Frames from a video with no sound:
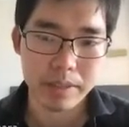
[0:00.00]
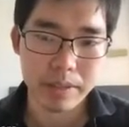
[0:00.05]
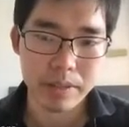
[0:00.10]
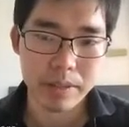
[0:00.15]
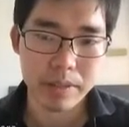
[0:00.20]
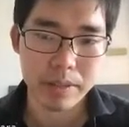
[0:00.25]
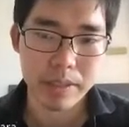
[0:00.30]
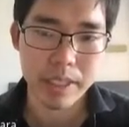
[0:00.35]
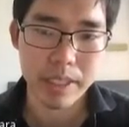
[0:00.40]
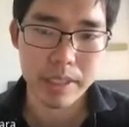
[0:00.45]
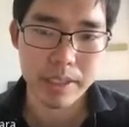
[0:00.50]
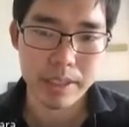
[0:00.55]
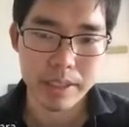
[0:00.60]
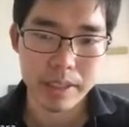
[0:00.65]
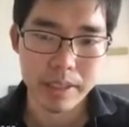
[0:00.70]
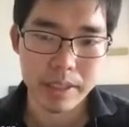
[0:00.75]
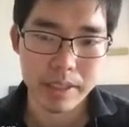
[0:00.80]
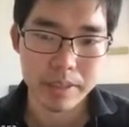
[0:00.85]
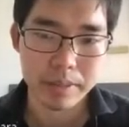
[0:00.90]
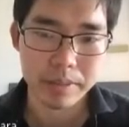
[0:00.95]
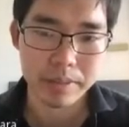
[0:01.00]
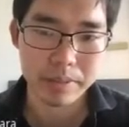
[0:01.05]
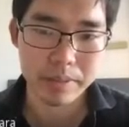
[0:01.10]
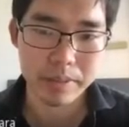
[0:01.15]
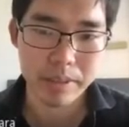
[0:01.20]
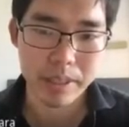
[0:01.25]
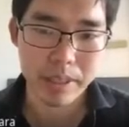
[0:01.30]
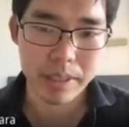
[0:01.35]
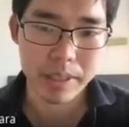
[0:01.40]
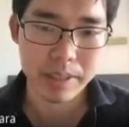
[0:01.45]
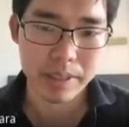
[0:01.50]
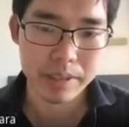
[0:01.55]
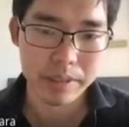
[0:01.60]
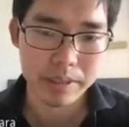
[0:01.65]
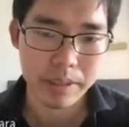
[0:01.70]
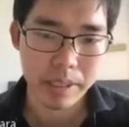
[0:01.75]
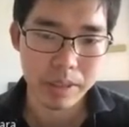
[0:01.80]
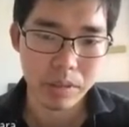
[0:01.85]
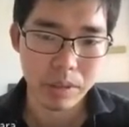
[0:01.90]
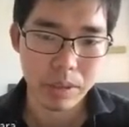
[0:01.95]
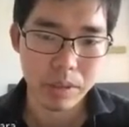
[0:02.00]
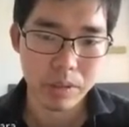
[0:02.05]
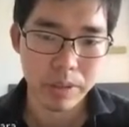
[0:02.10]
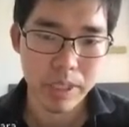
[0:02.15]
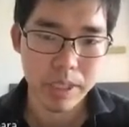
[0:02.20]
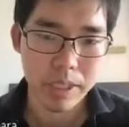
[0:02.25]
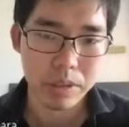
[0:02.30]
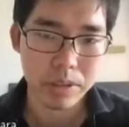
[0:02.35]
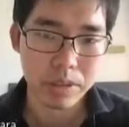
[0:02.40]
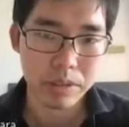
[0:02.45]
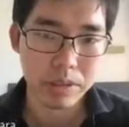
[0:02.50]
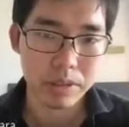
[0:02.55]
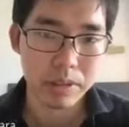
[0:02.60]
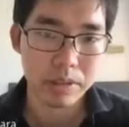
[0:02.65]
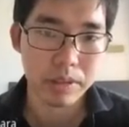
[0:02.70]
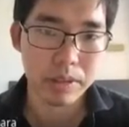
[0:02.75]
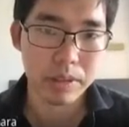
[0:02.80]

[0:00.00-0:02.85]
So that's a central question.